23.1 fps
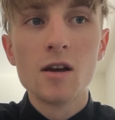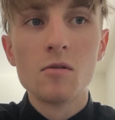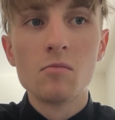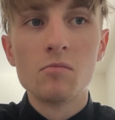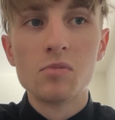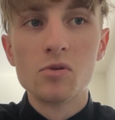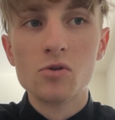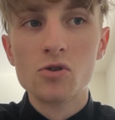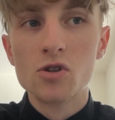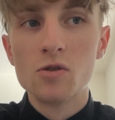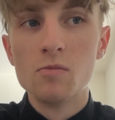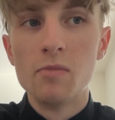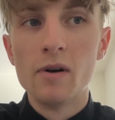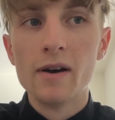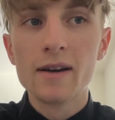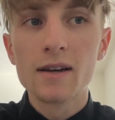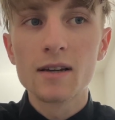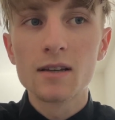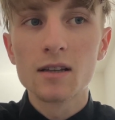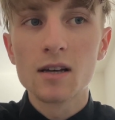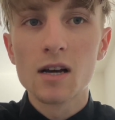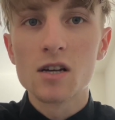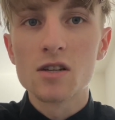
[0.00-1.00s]
pushed
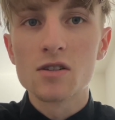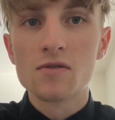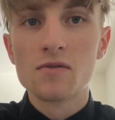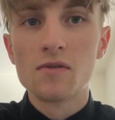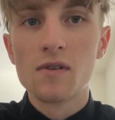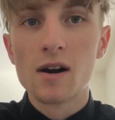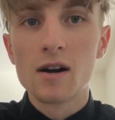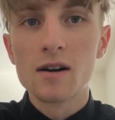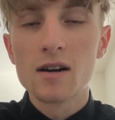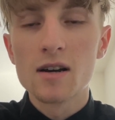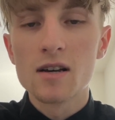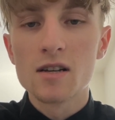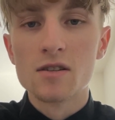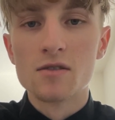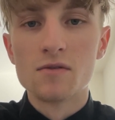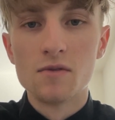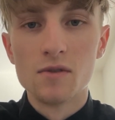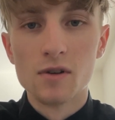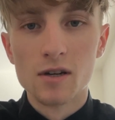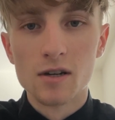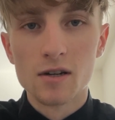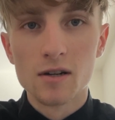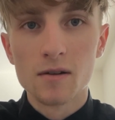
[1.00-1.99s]
back as far as
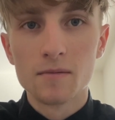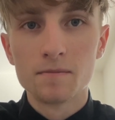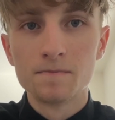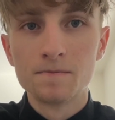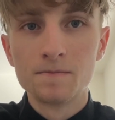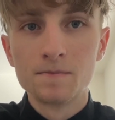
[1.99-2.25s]
Vienna.